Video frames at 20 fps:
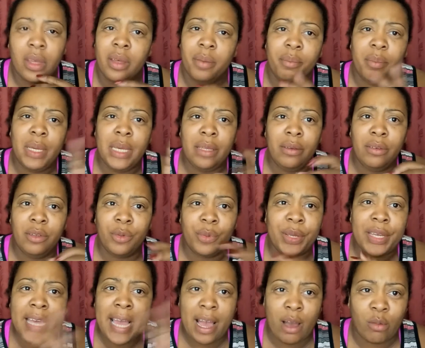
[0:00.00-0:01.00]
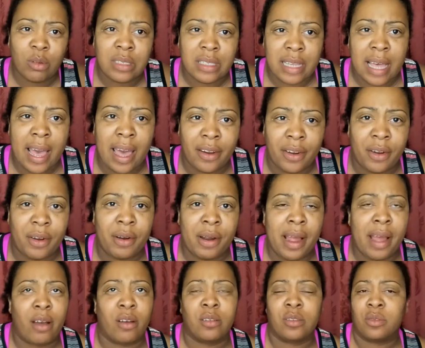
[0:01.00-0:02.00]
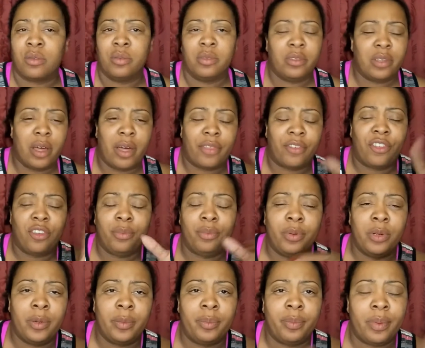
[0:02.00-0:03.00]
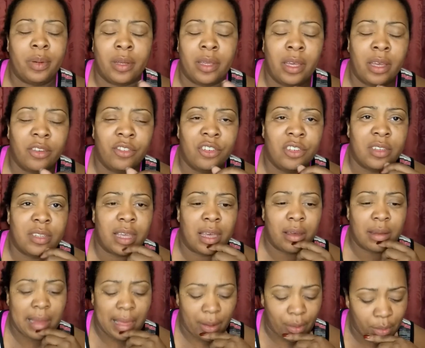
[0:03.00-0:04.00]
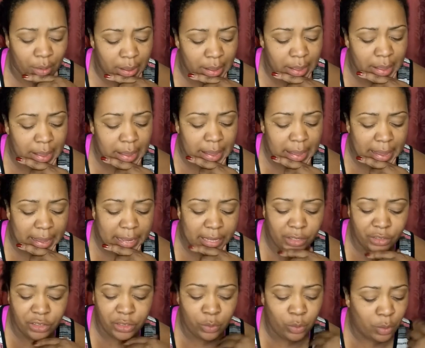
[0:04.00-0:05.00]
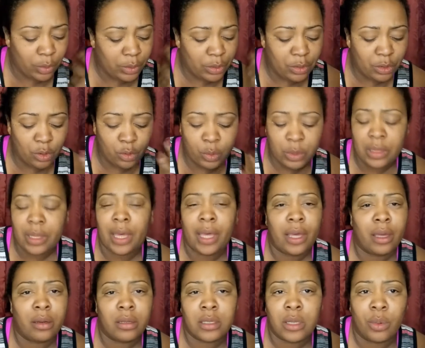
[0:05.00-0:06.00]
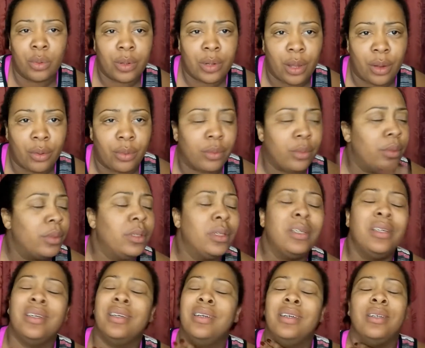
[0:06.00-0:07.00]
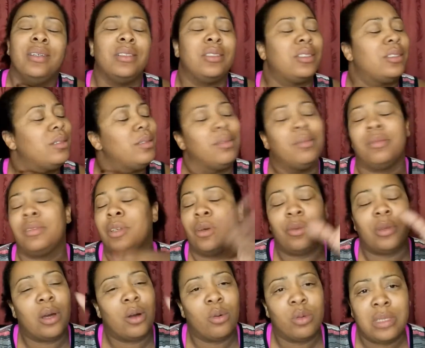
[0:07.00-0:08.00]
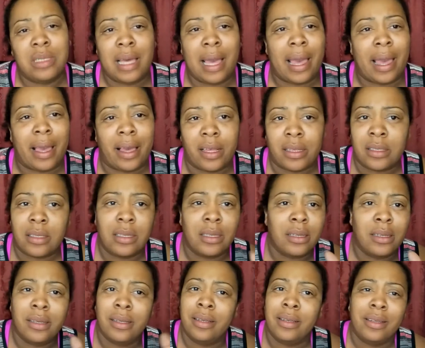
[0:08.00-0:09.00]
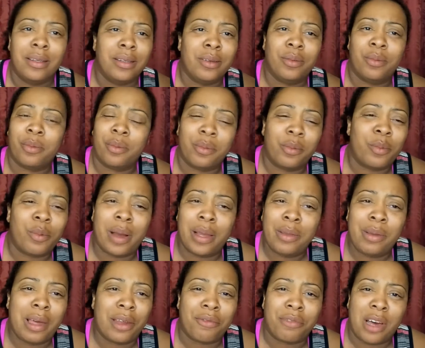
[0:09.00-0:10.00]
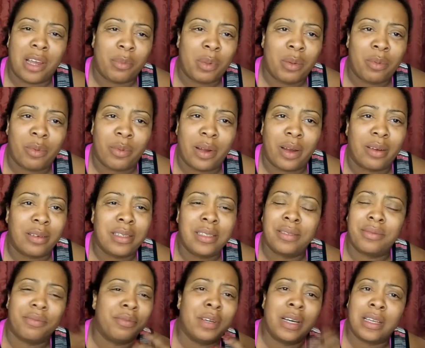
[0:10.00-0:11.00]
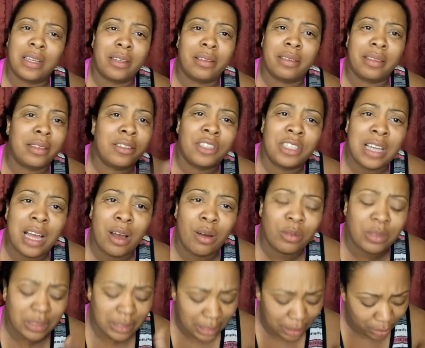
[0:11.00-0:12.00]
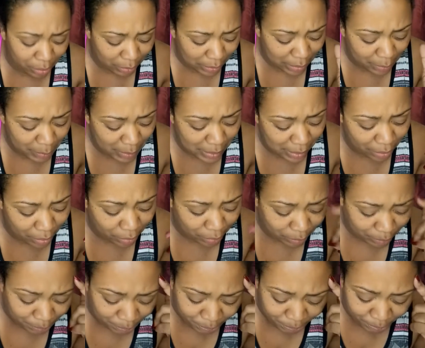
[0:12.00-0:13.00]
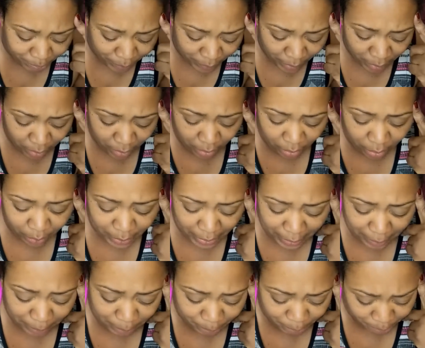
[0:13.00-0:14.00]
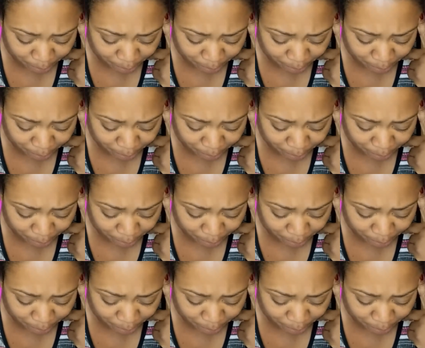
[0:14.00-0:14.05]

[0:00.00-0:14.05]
meet and greet outside of her house after she kicked Giselle out, and she want to know what the hell is going on. Your nosy ass. Why you gotta follow people around? Just fuck it. She gone. Let it be gone. Okay.